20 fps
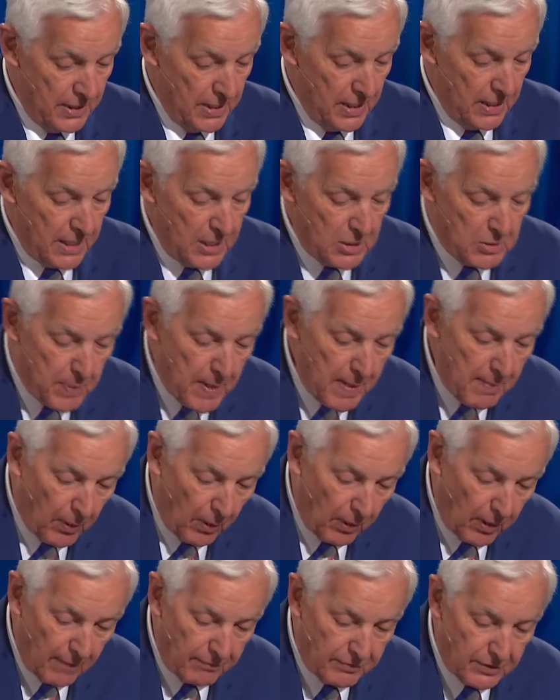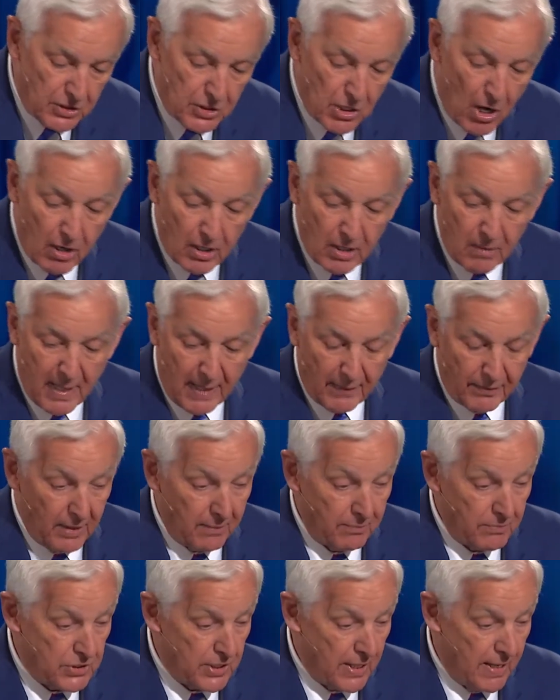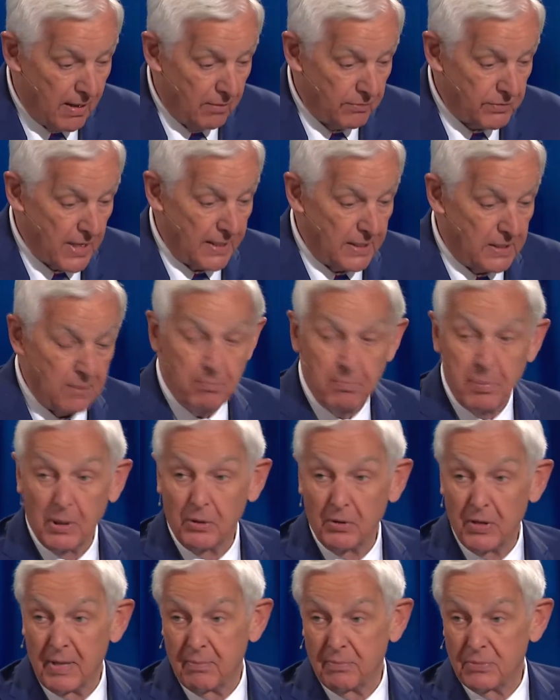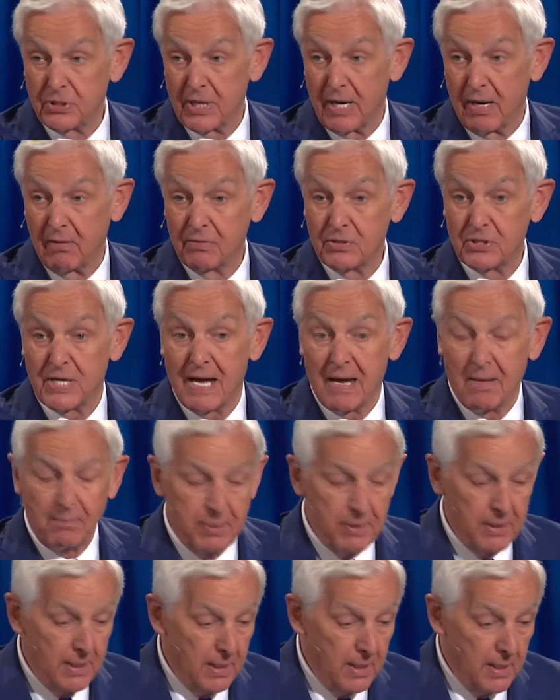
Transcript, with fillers: These people love to talk about themselves and to build themselves up.